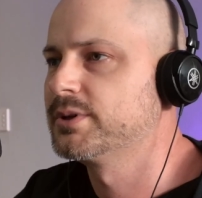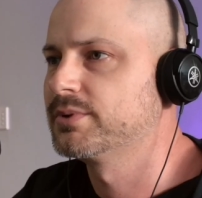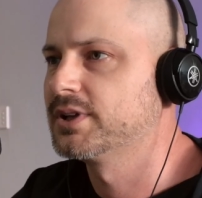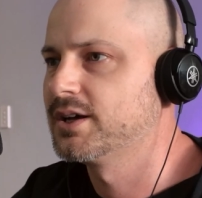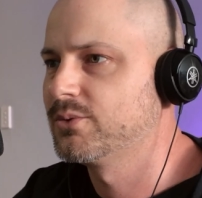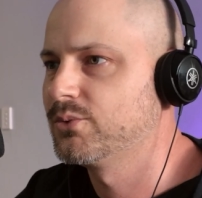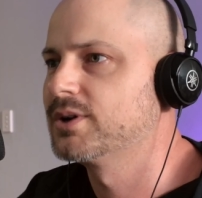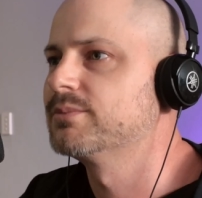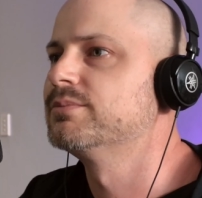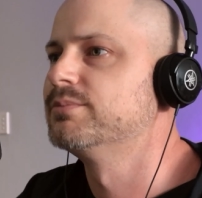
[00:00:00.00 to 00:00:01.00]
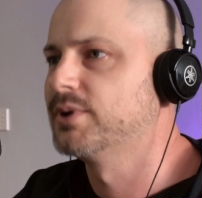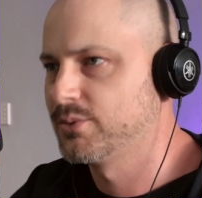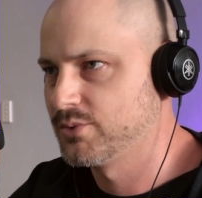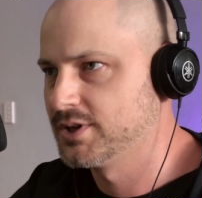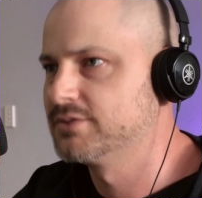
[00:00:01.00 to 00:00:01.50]
people out one by
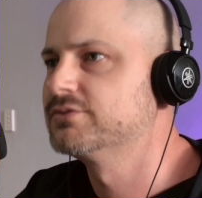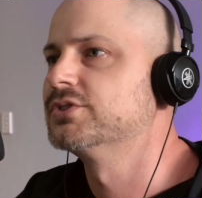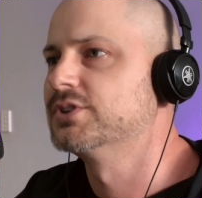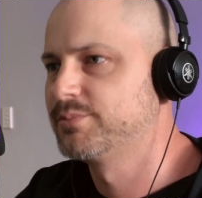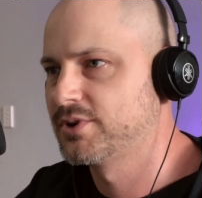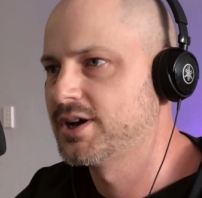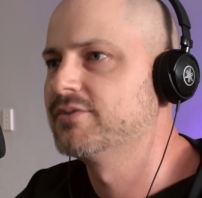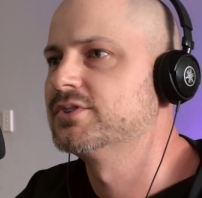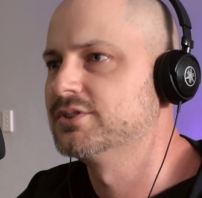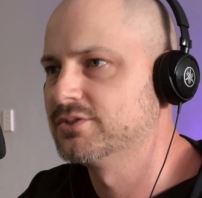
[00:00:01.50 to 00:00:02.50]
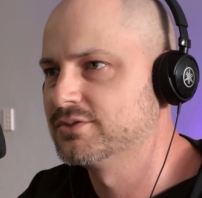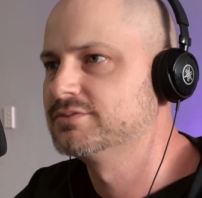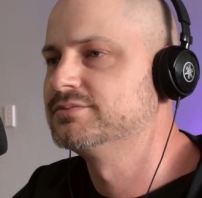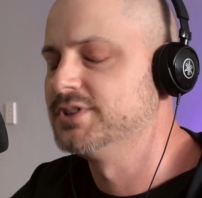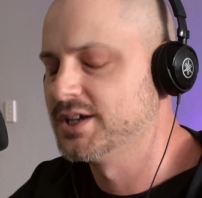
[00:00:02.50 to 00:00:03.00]
one for the private little.
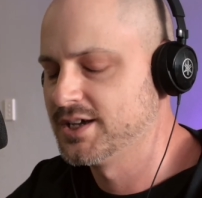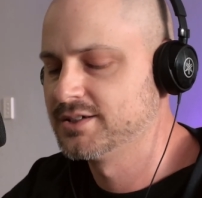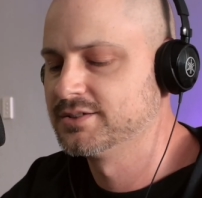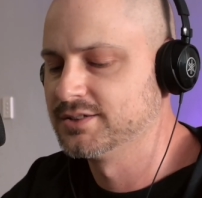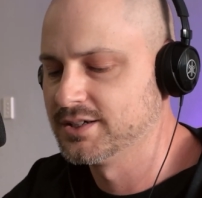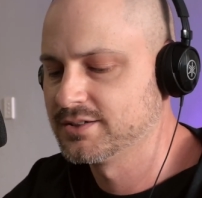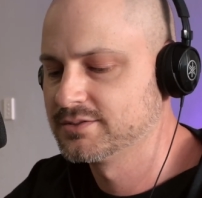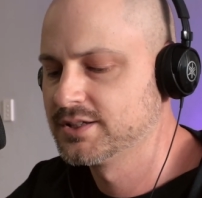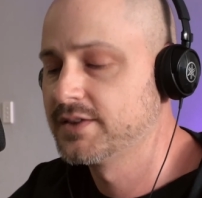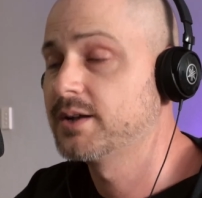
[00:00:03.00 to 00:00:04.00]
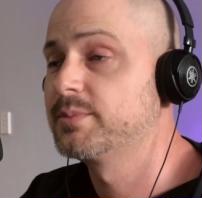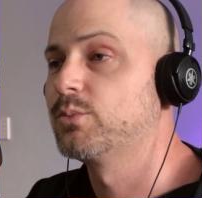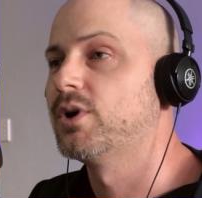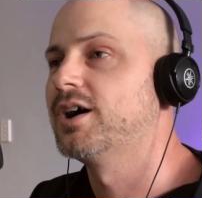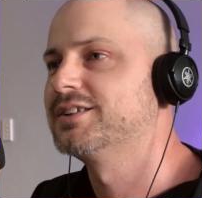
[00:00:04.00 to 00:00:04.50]
Okay. Yeah. That'd be
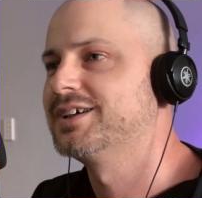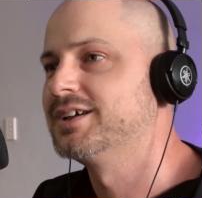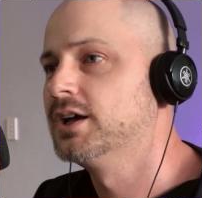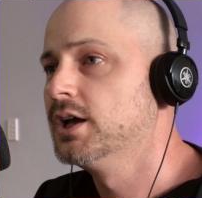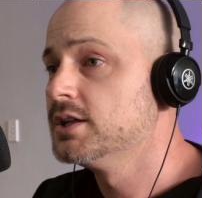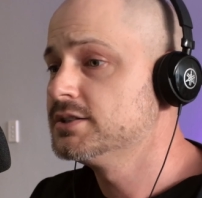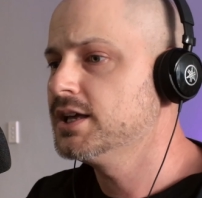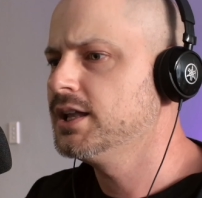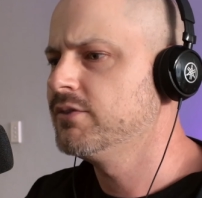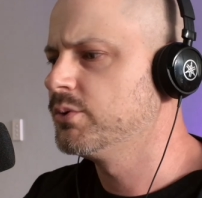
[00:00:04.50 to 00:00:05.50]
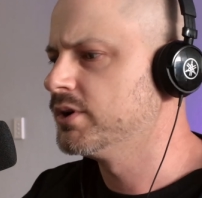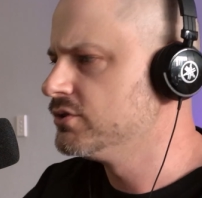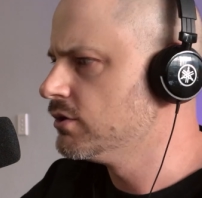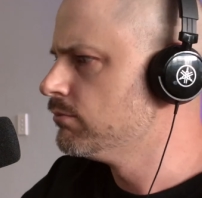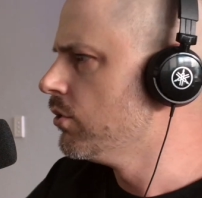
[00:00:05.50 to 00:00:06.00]
wild. Hey, tell everyone
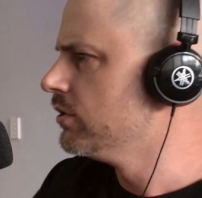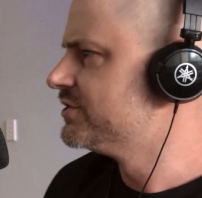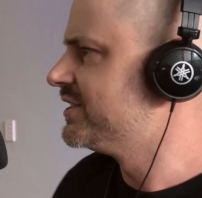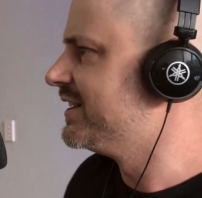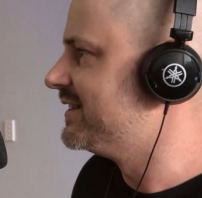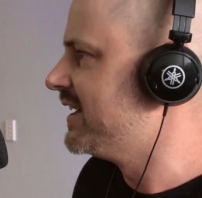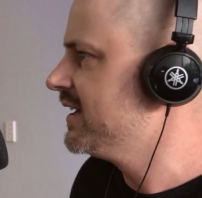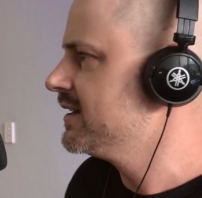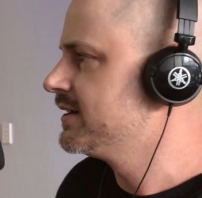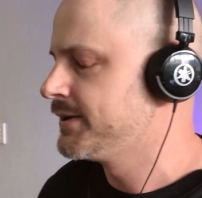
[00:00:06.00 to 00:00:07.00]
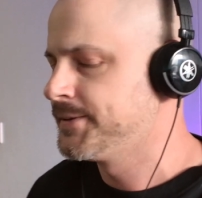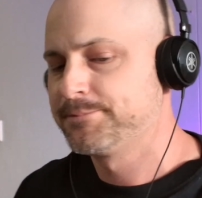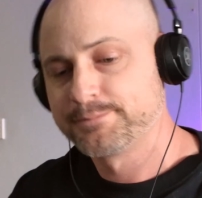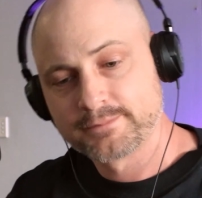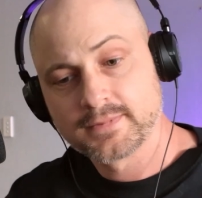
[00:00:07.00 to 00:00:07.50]
you're bullshit, huh?
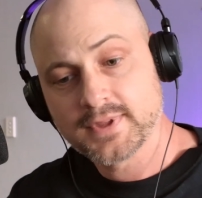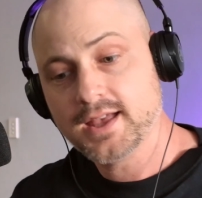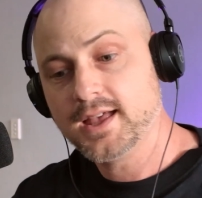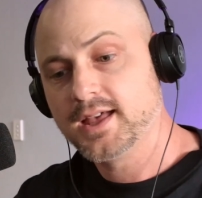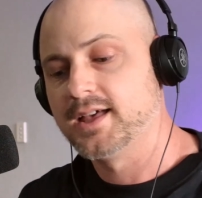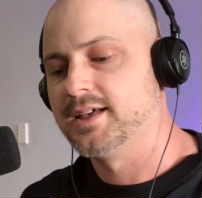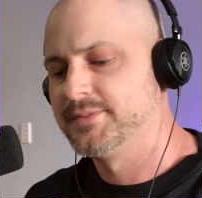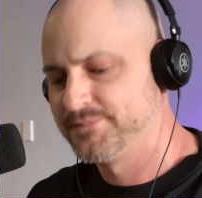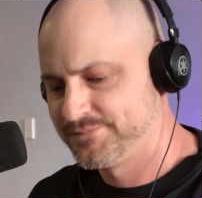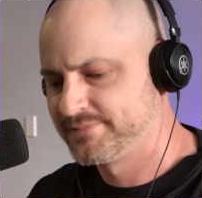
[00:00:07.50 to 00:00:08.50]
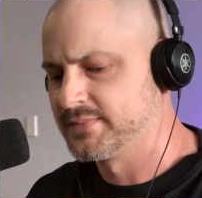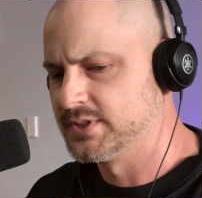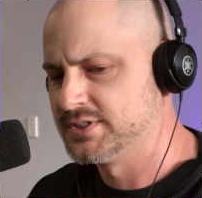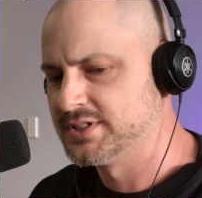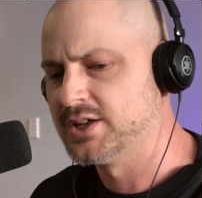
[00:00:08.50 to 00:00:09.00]
Yeah,
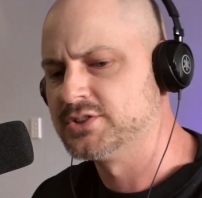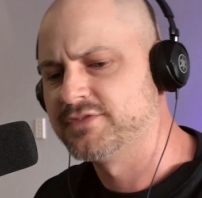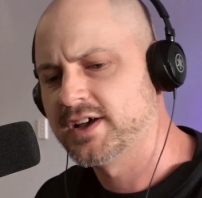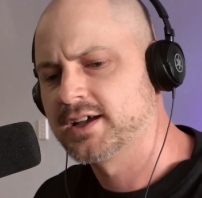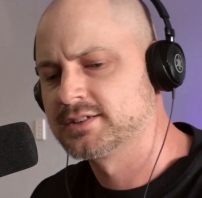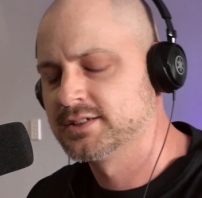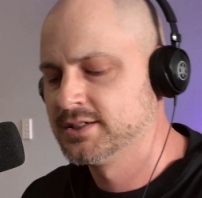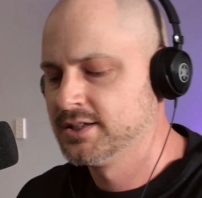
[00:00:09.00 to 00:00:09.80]
sounds fucked.